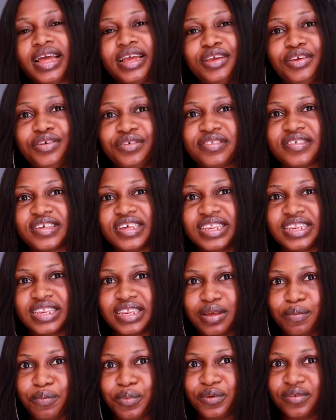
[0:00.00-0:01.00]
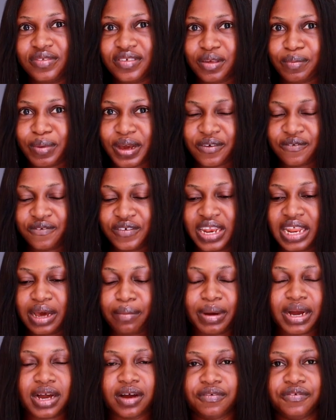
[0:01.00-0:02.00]
using the Beauty by Fella
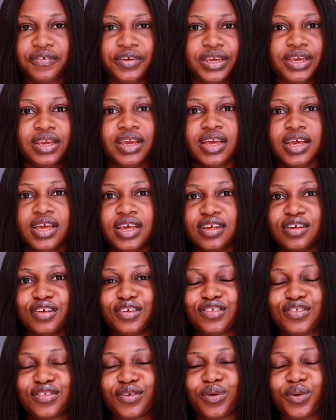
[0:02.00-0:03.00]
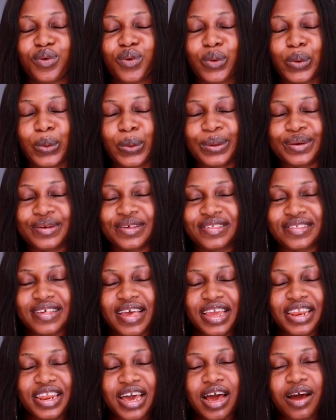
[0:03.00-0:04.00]
Makafui. So
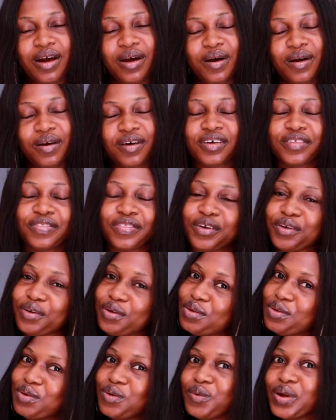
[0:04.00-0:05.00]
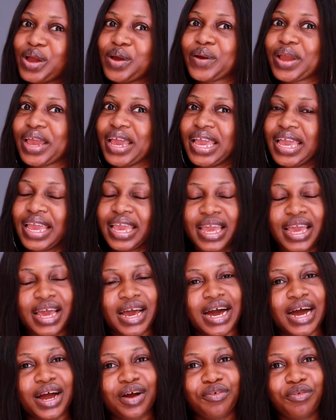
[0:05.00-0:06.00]
sign out, don't go nowhere, okay?
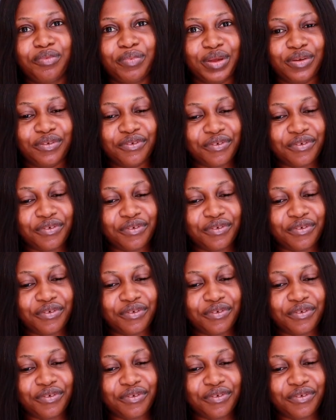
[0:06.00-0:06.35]
I will be